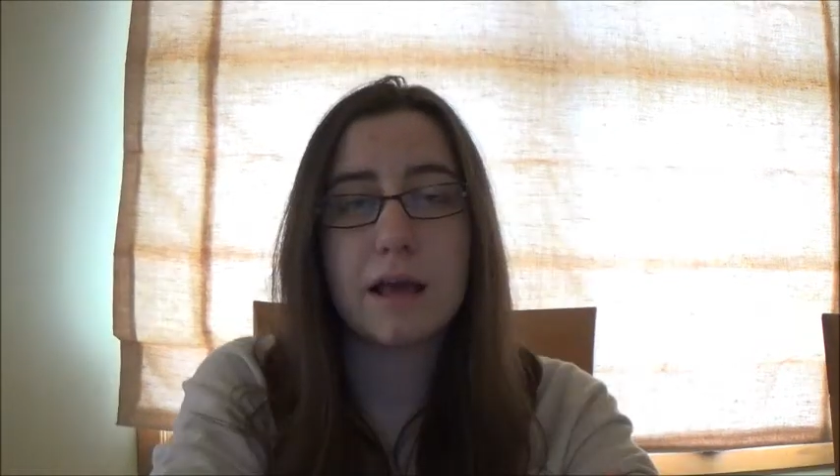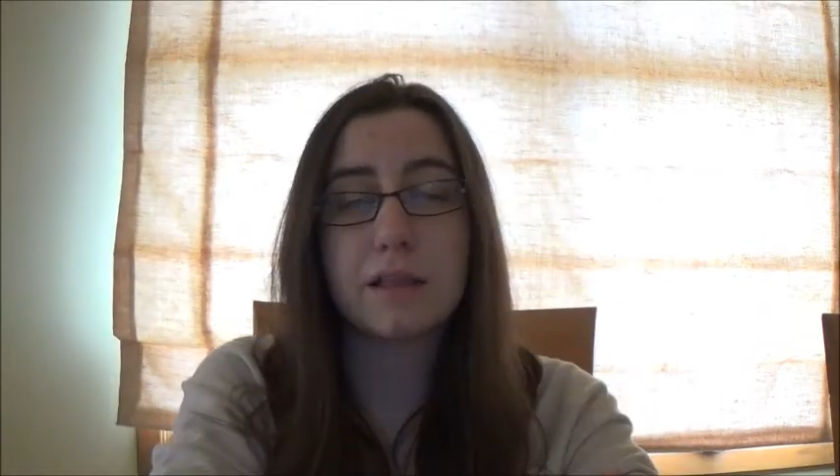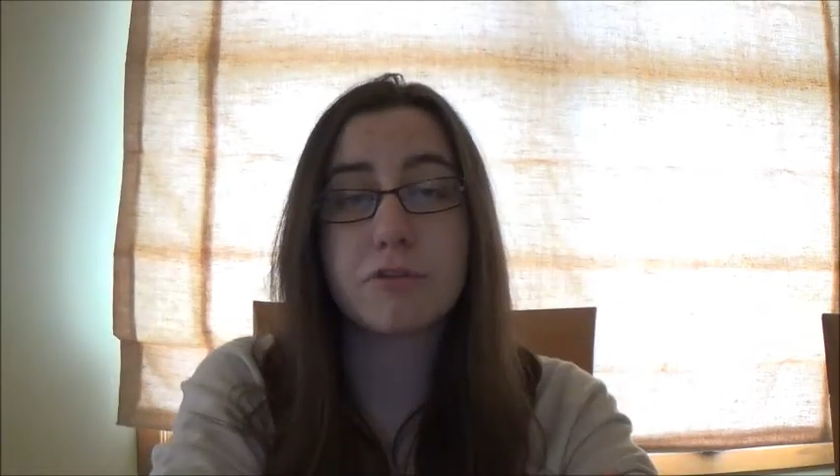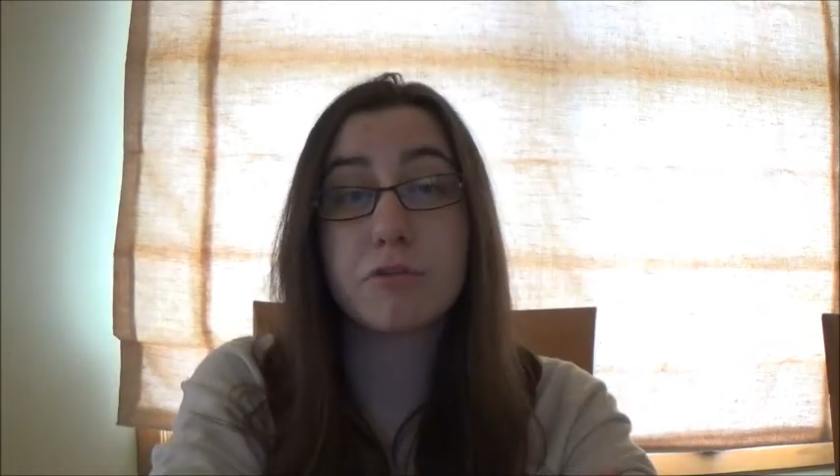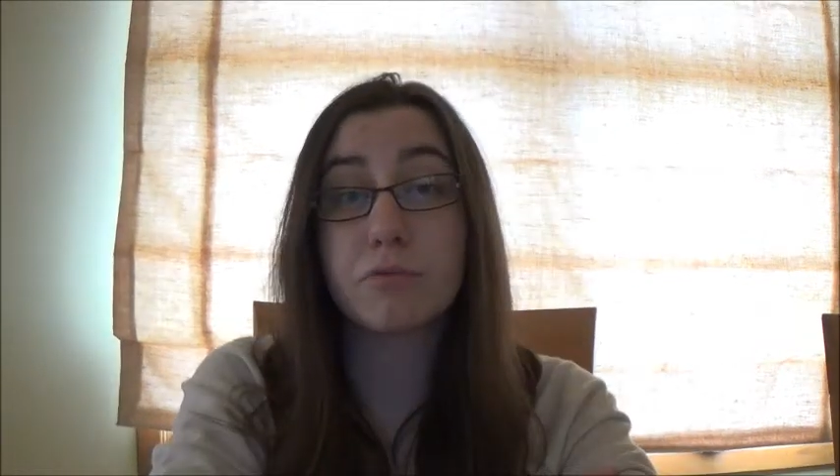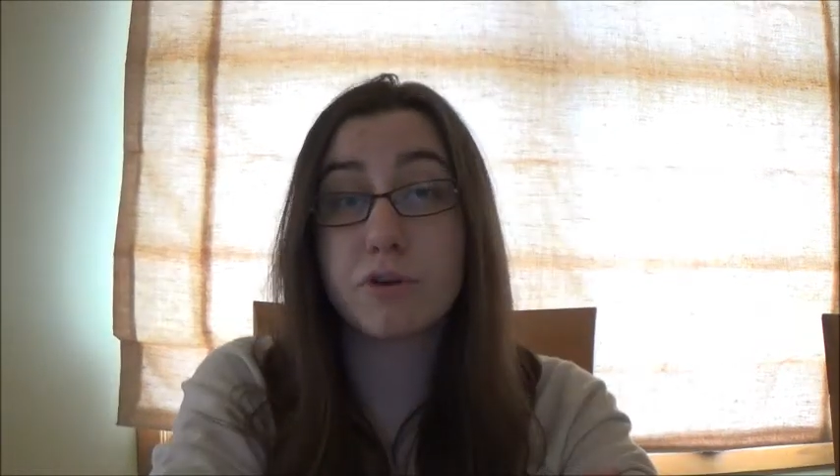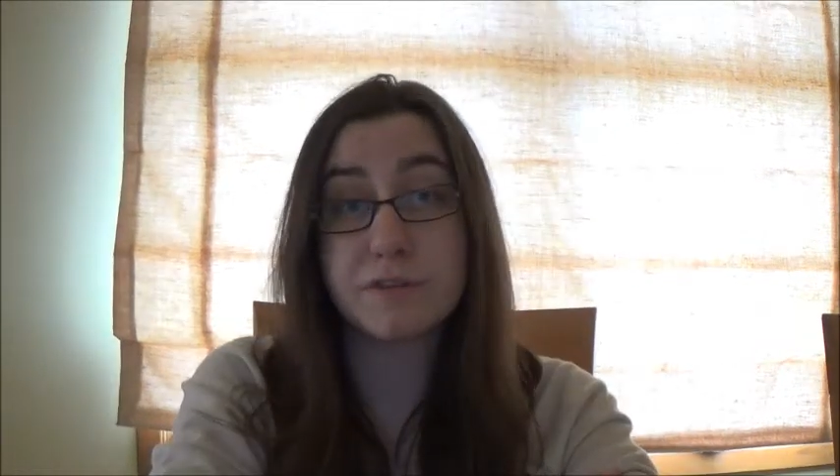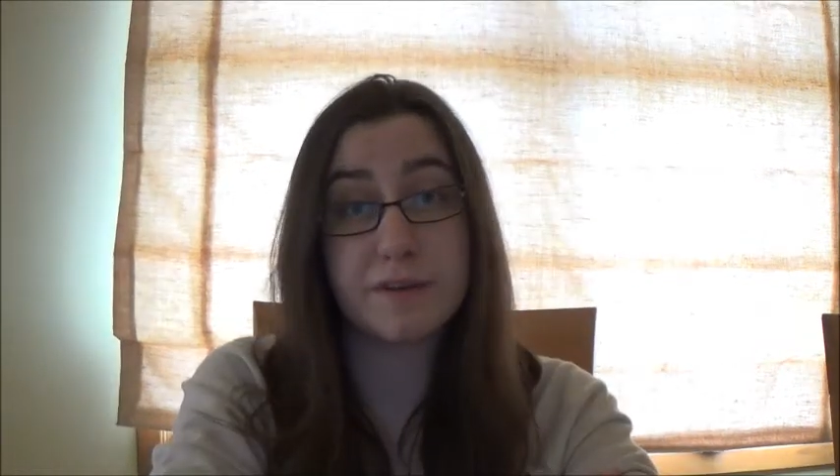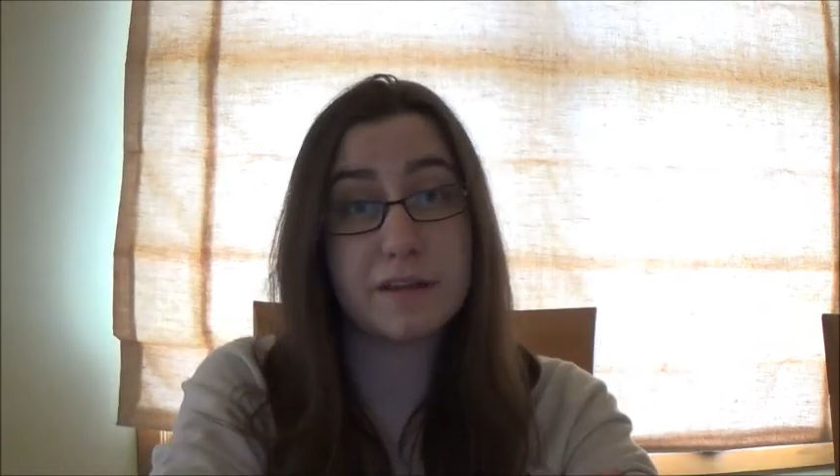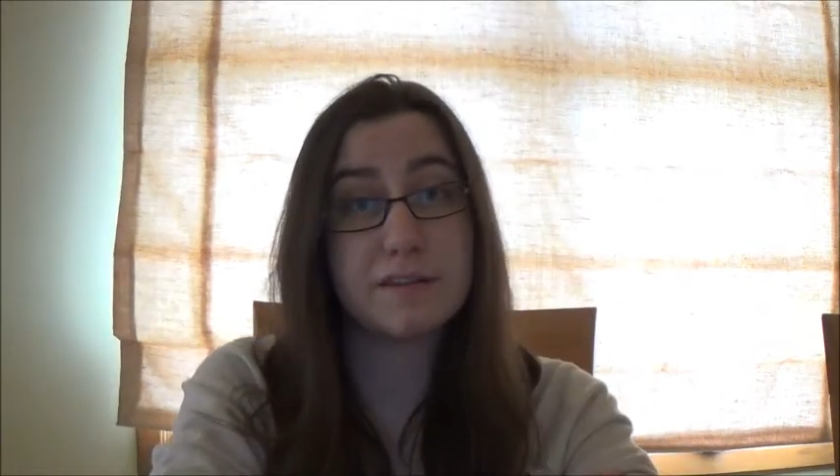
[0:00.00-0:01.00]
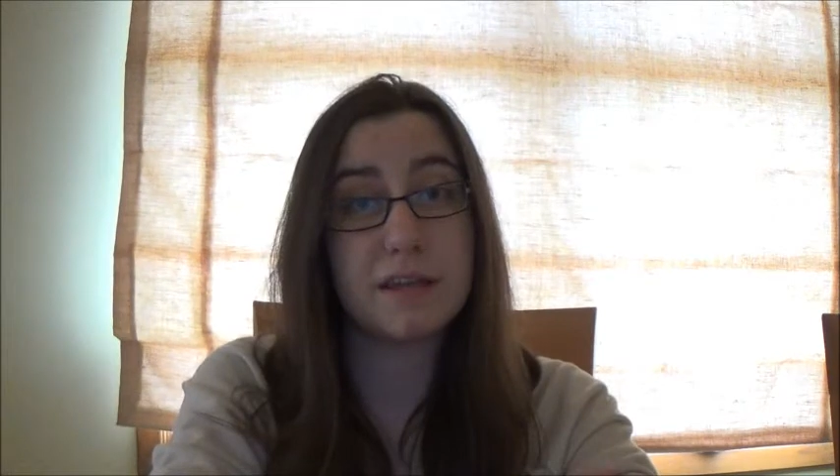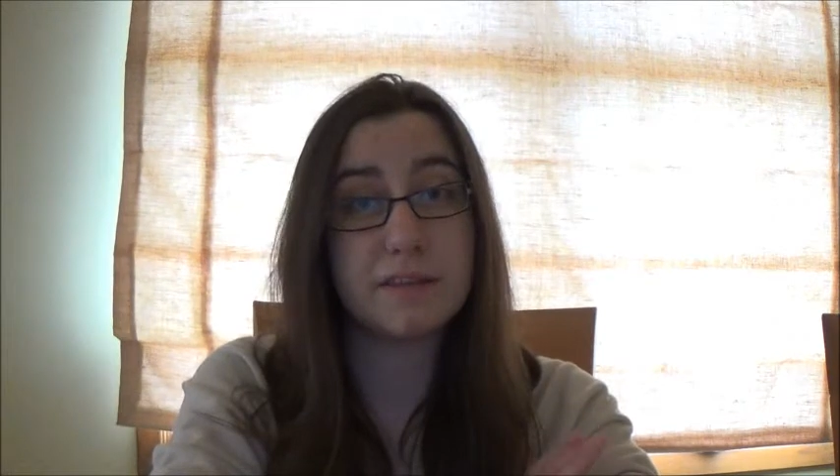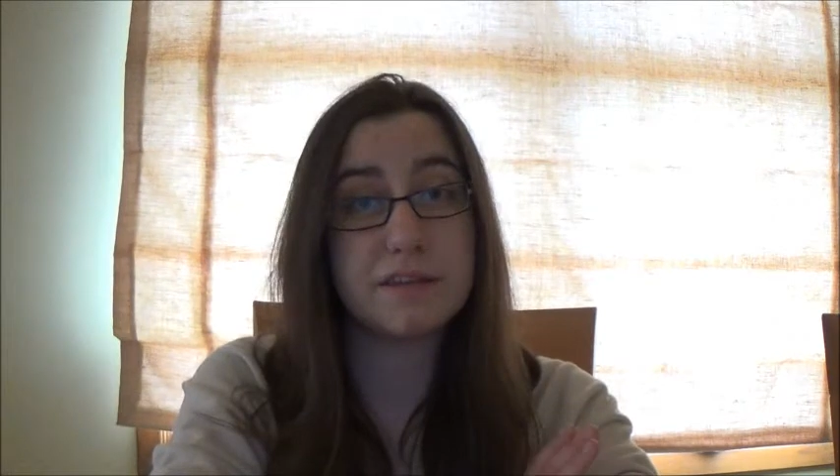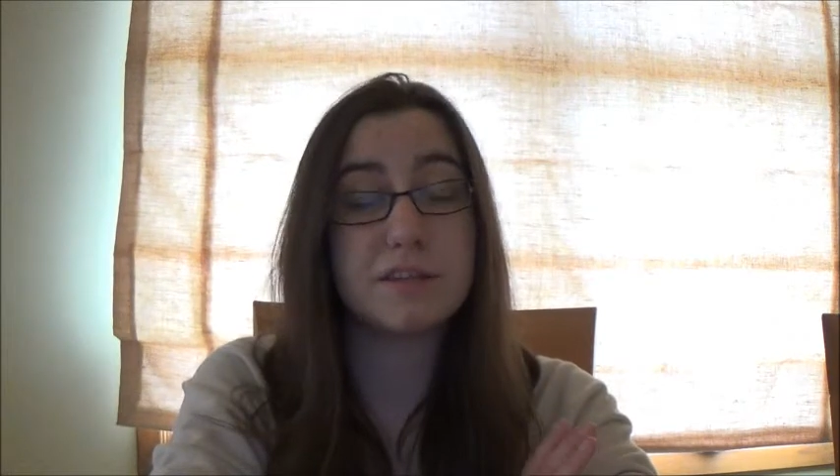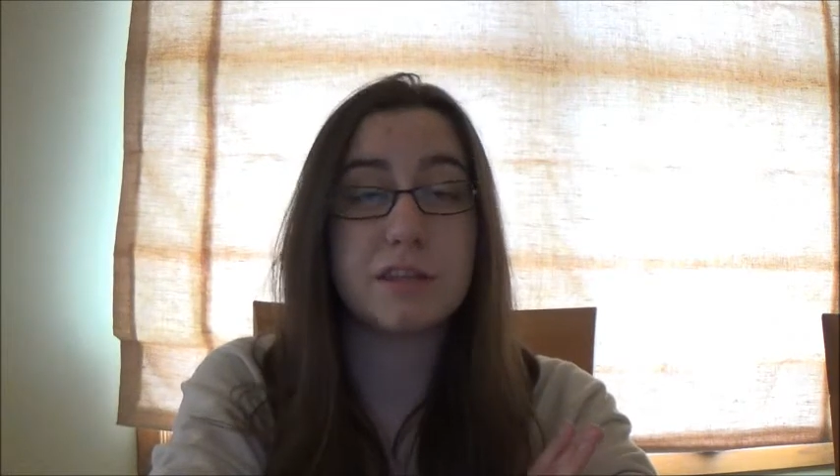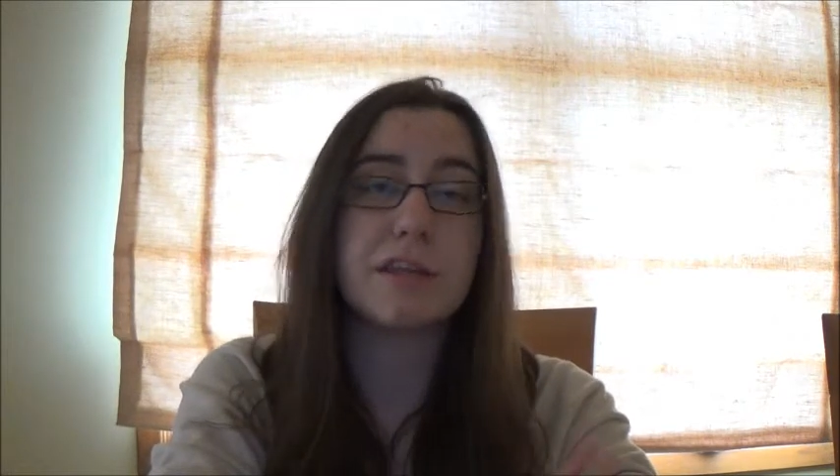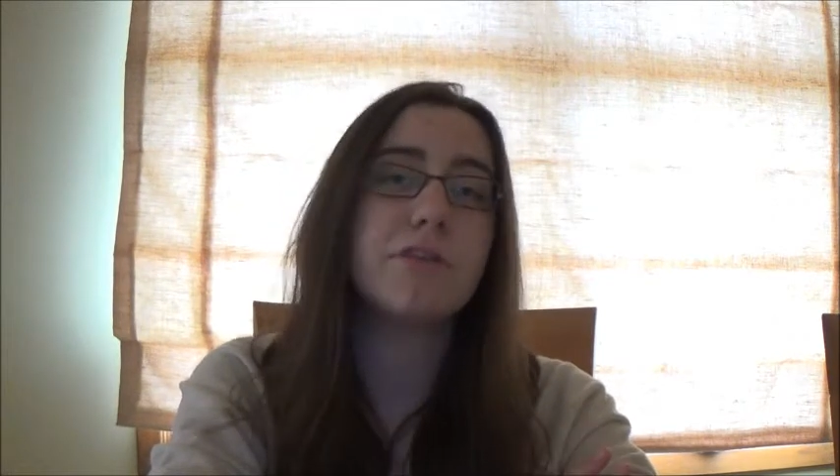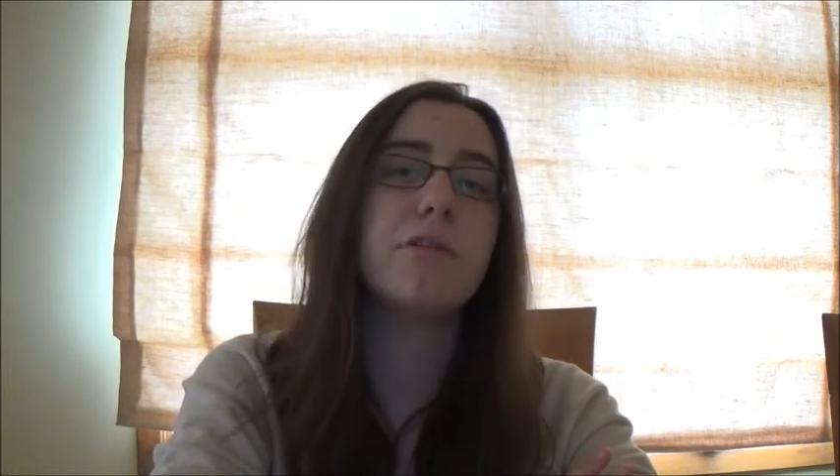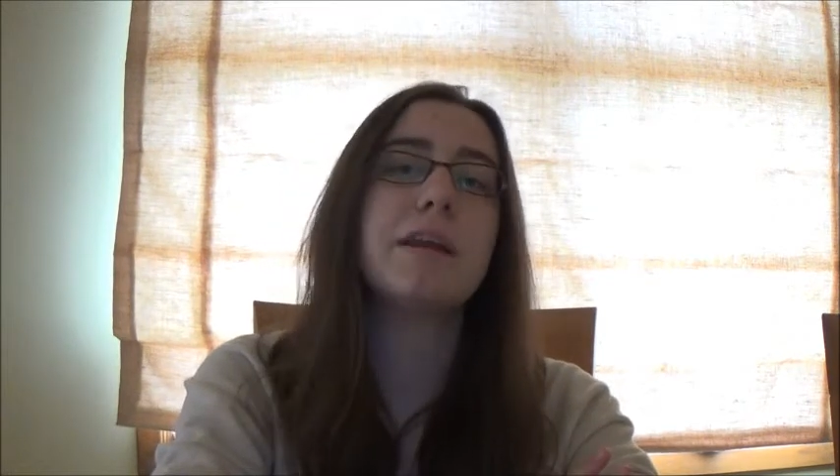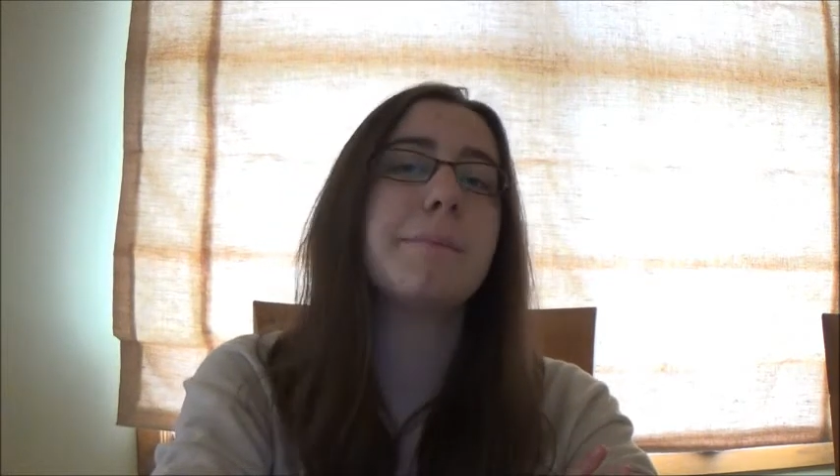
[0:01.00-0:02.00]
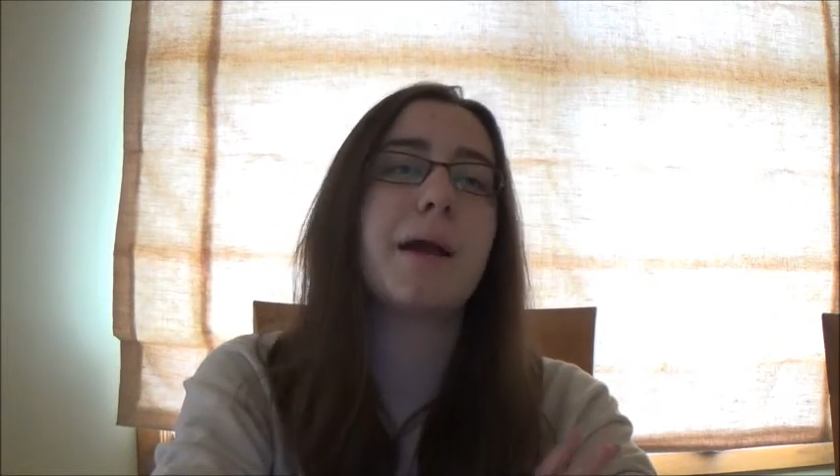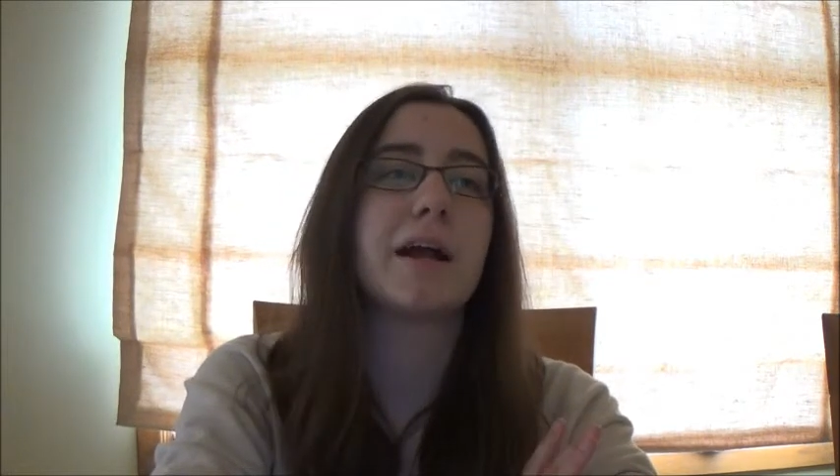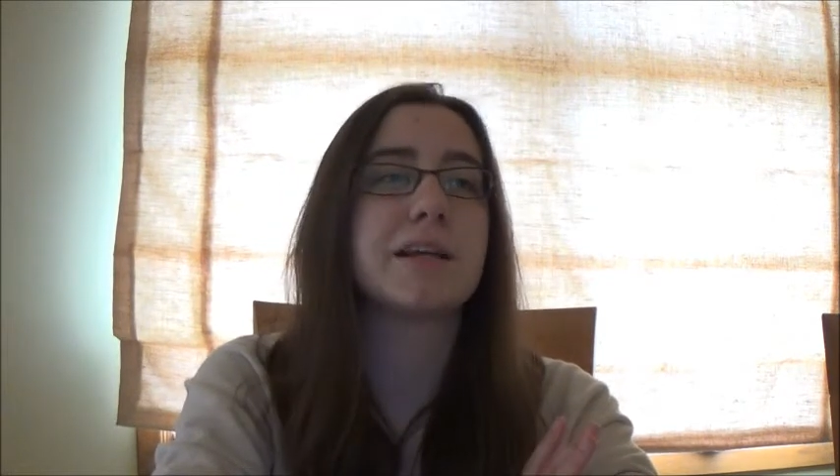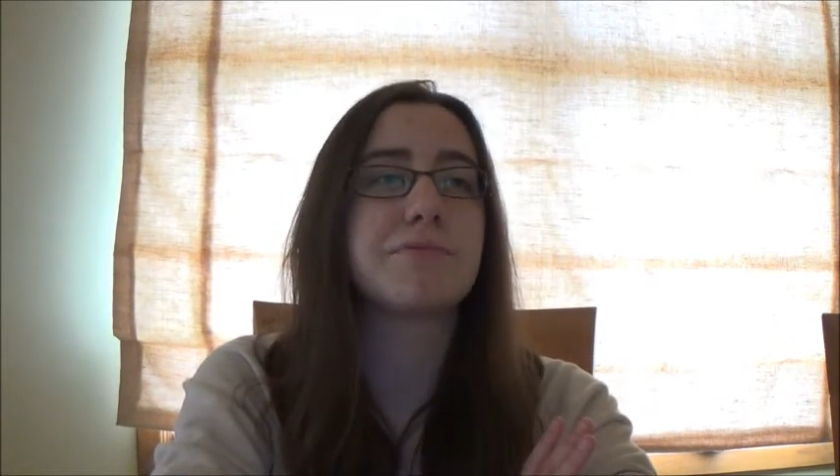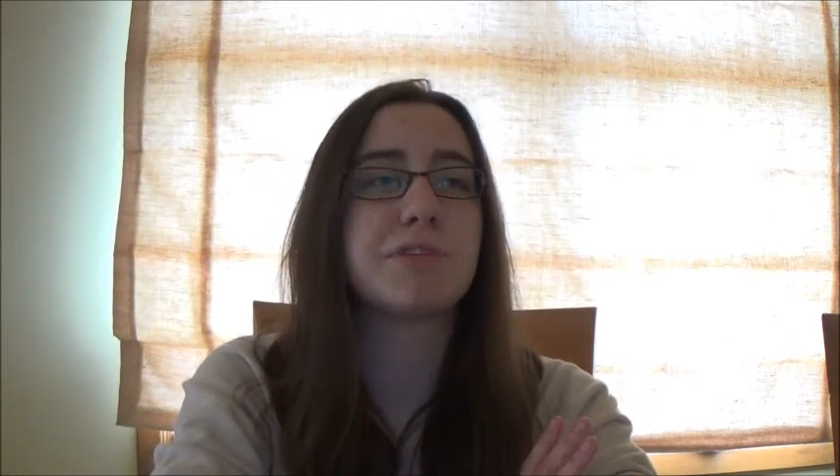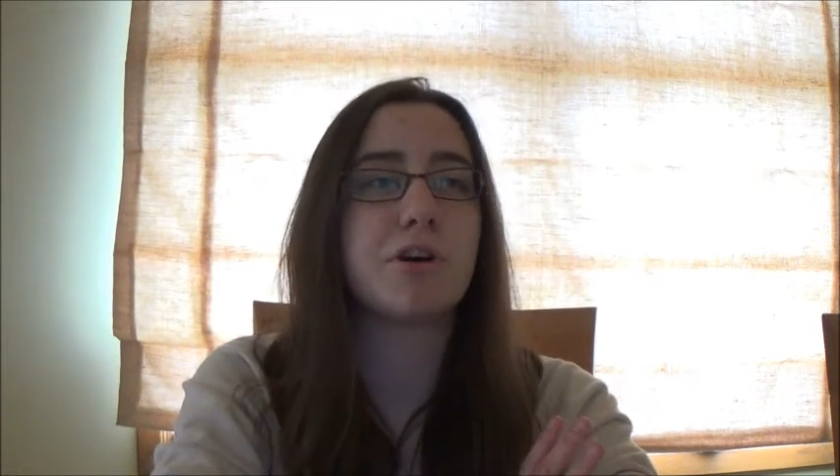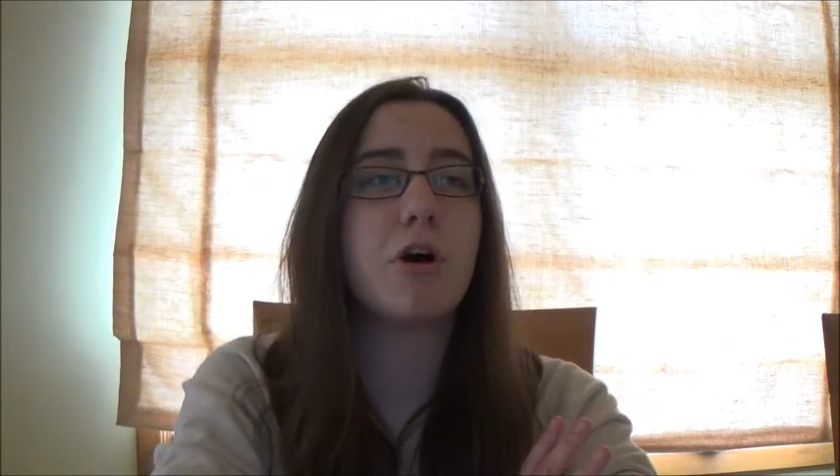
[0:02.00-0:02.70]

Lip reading: Eleanor Roosevelt said this to the UN in Paris with the